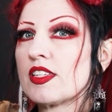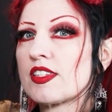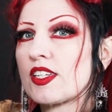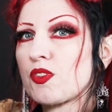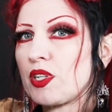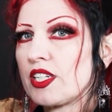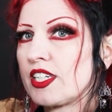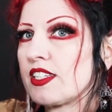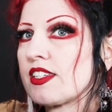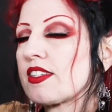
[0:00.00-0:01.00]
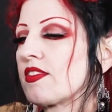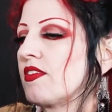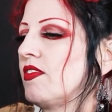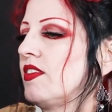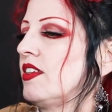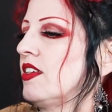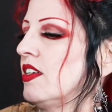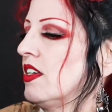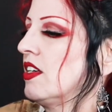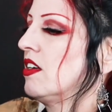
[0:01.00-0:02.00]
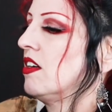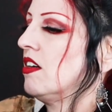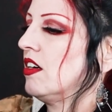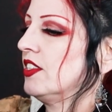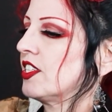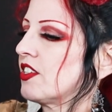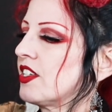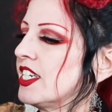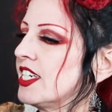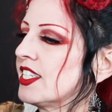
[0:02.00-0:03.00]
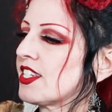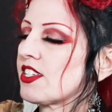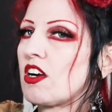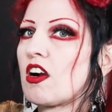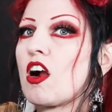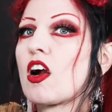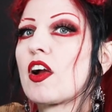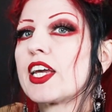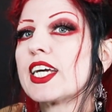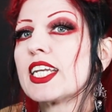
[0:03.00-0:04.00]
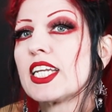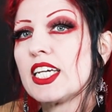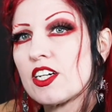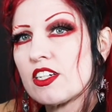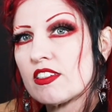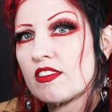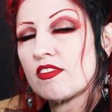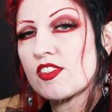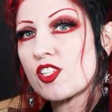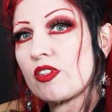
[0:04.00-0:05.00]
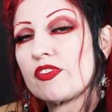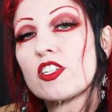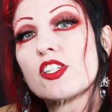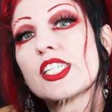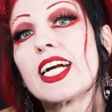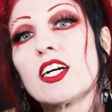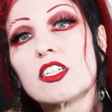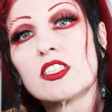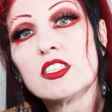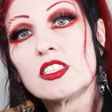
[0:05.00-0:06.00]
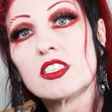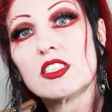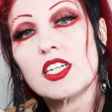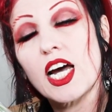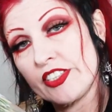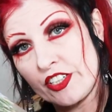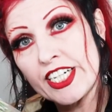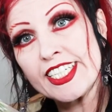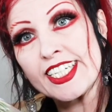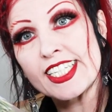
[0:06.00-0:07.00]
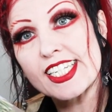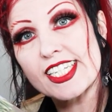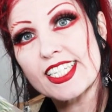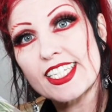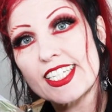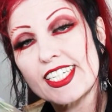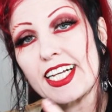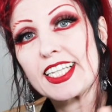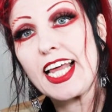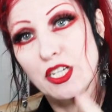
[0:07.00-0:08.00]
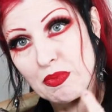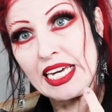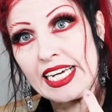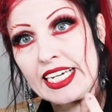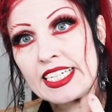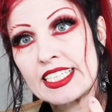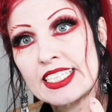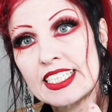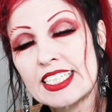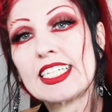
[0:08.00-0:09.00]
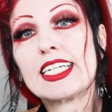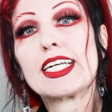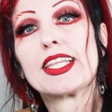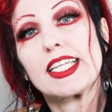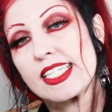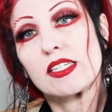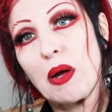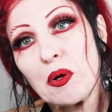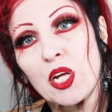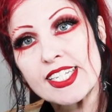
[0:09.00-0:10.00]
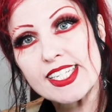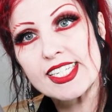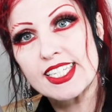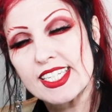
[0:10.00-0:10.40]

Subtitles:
says what it is. All the ingredients are already in here. So if you're scared of ingredients, like me, this is a bonus.